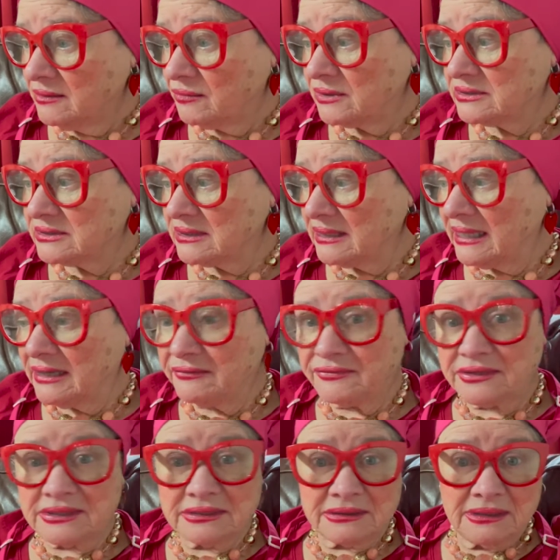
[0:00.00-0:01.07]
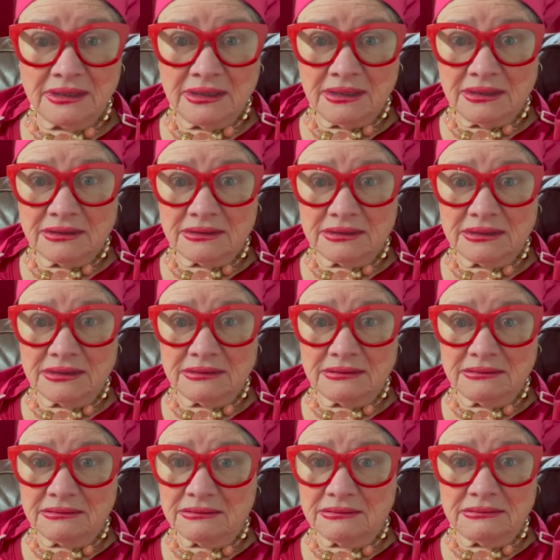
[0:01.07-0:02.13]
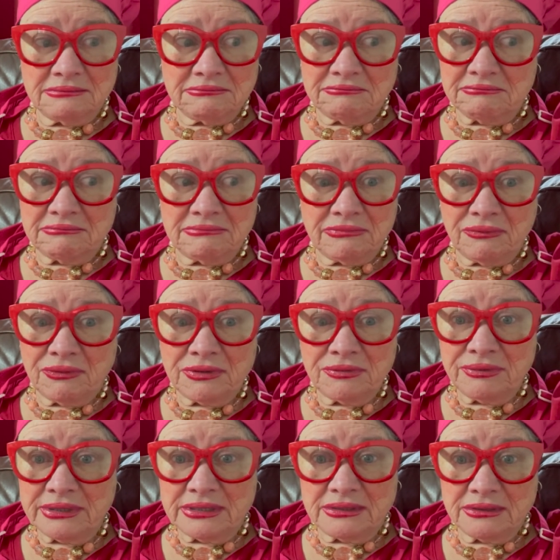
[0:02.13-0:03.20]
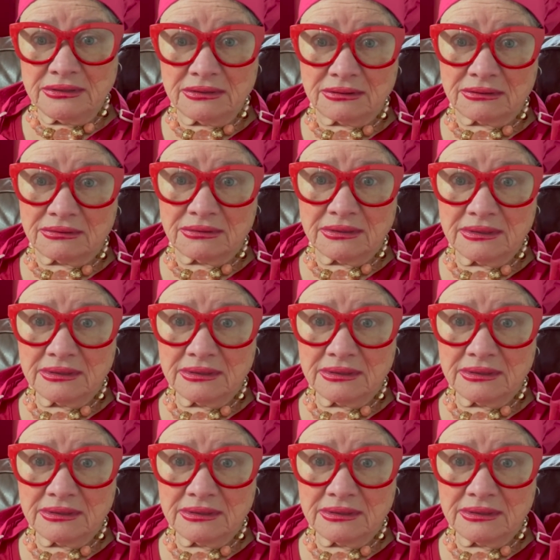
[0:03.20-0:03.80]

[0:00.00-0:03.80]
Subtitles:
what's left and what do we do?